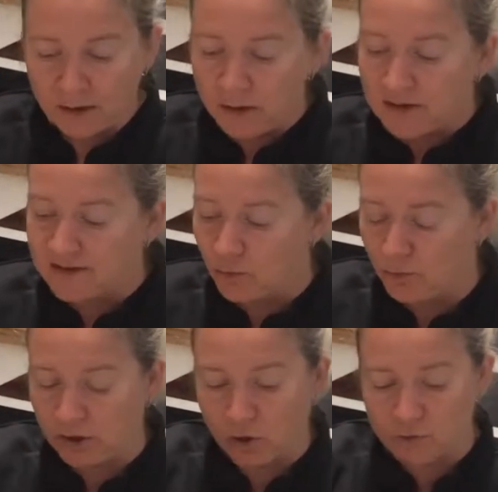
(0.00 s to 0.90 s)
So
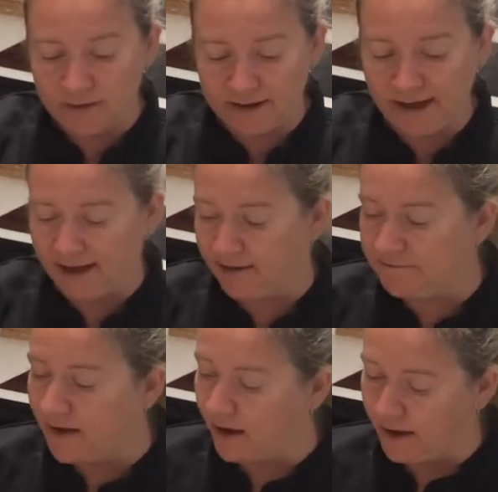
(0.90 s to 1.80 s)
we already have
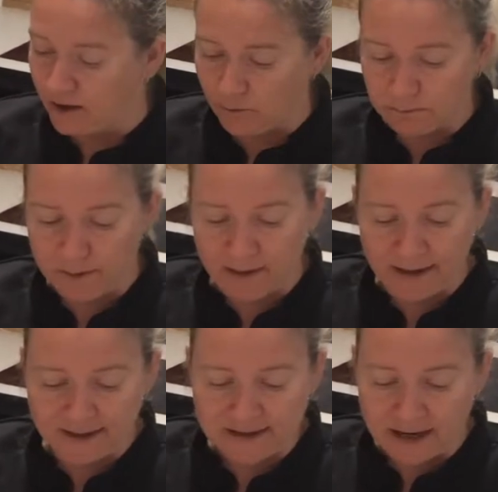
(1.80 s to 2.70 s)
our equipment
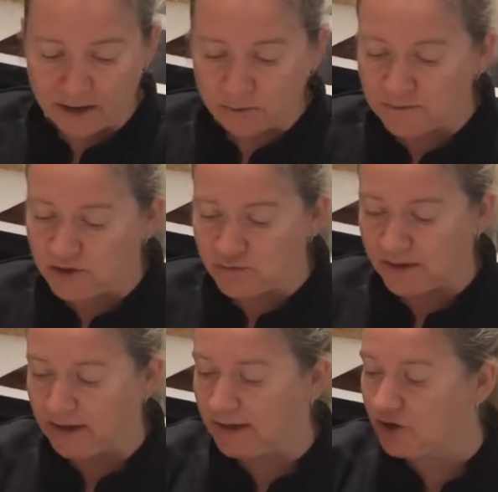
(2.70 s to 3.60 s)
laid out, which we
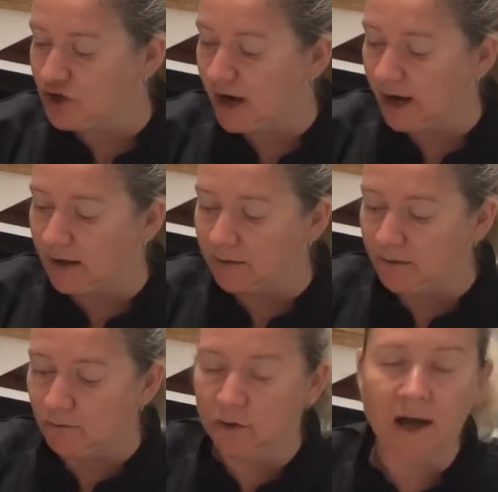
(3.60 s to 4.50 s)
need the jug,
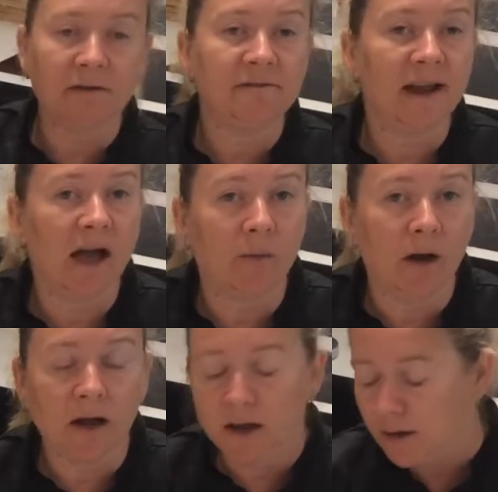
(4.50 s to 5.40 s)
we've got our
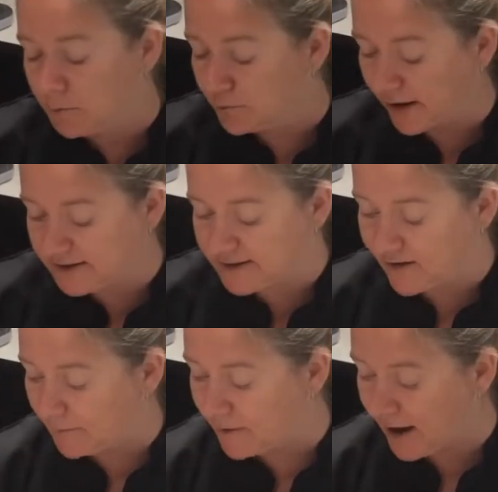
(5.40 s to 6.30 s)
flour,
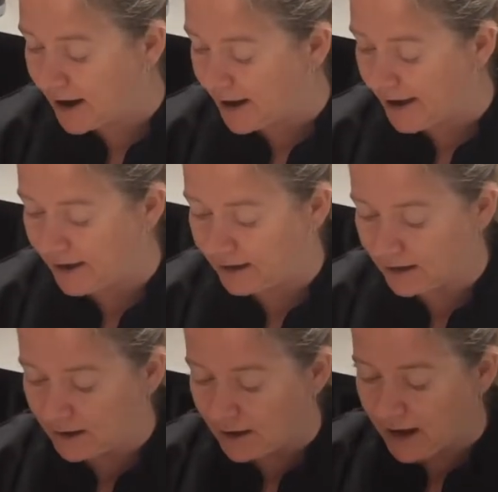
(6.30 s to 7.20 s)
breadcrumb, our egg,
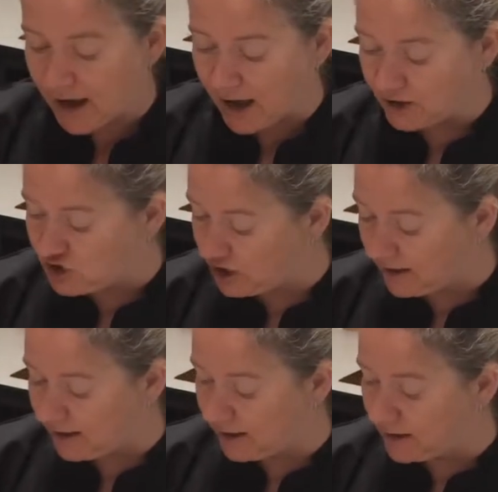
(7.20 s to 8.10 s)
our
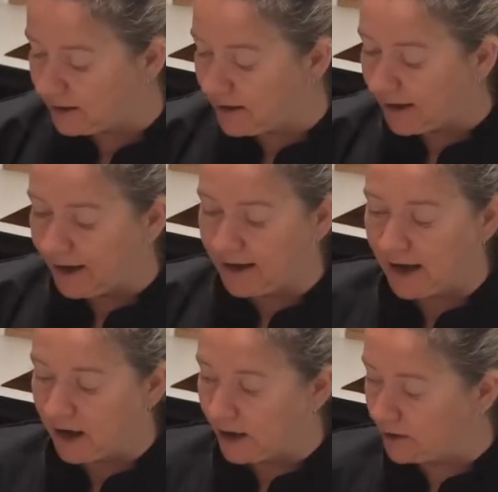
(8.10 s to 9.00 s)
chicken, and
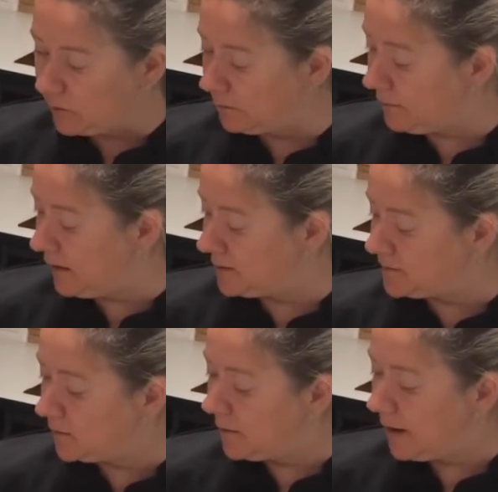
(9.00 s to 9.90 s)
our equipment,
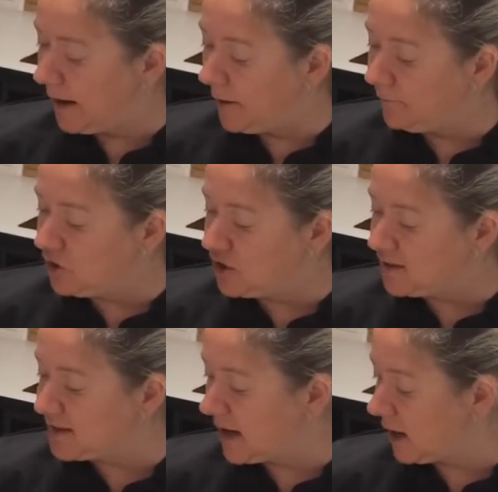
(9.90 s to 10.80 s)
which
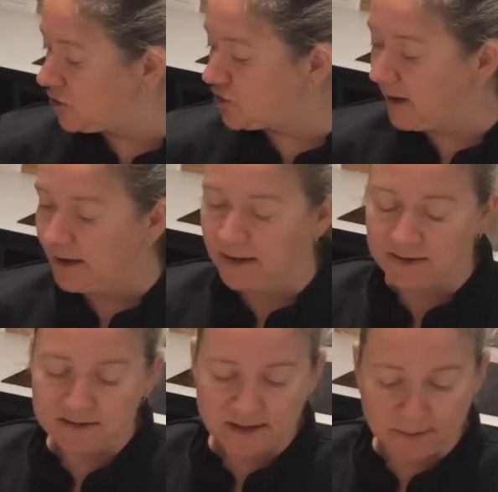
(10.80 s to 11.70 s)
is our tray
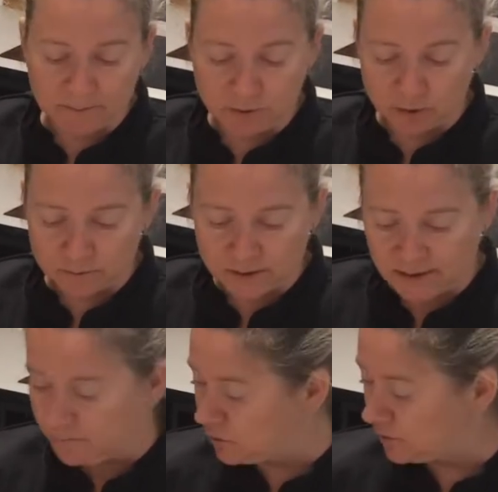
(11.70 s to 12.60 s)
and
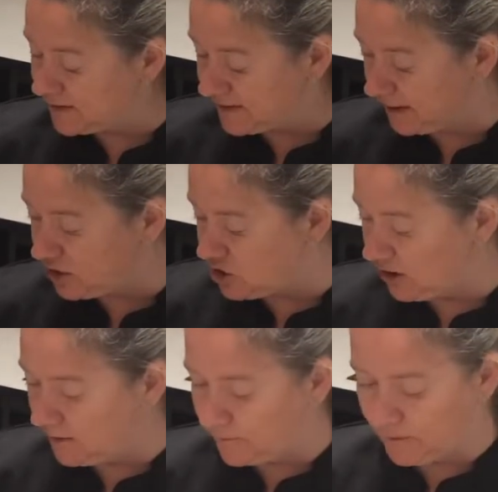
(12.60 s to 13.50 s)
non-stick
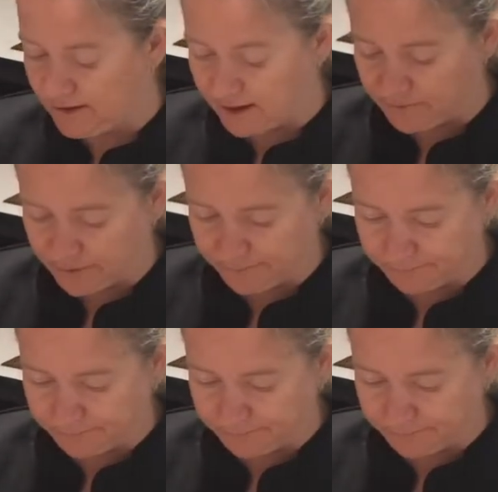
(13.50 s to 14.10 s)
sheet for the oven.